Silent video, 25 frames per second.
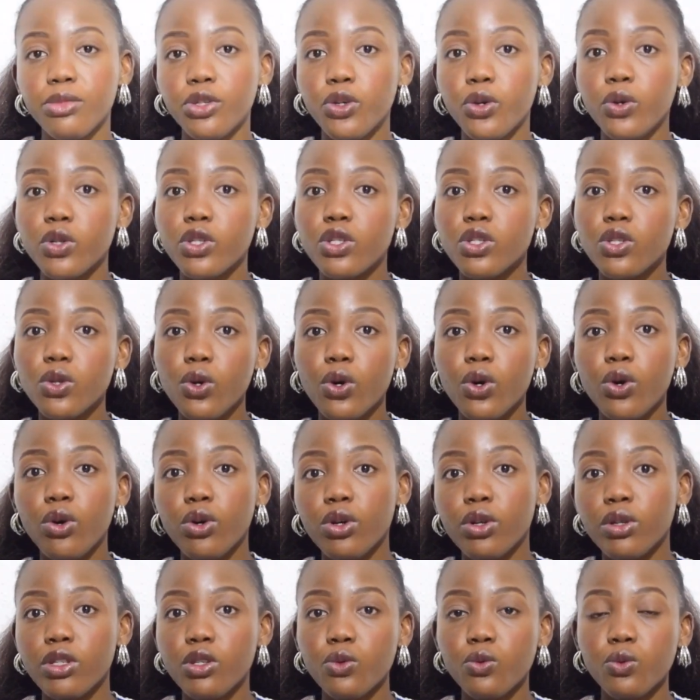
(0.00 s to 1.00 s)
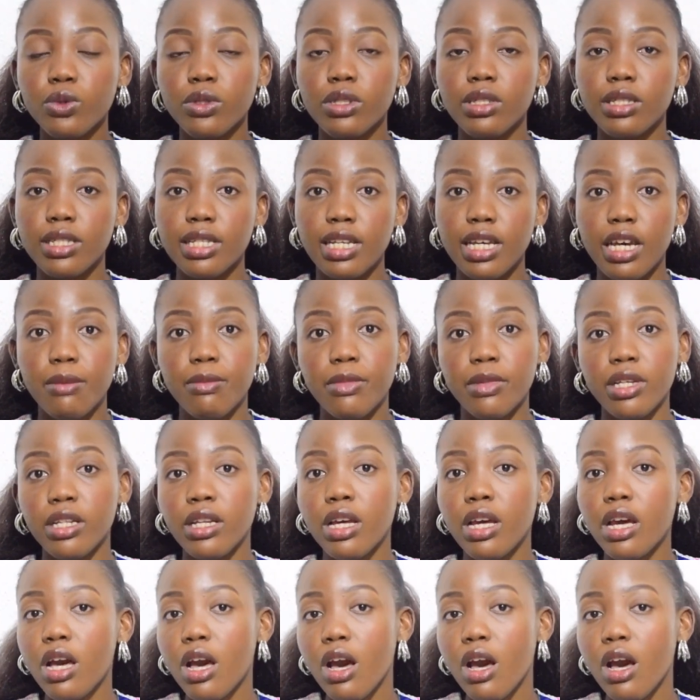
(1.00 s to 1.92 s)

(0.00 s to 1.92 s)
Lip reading: your scores will determine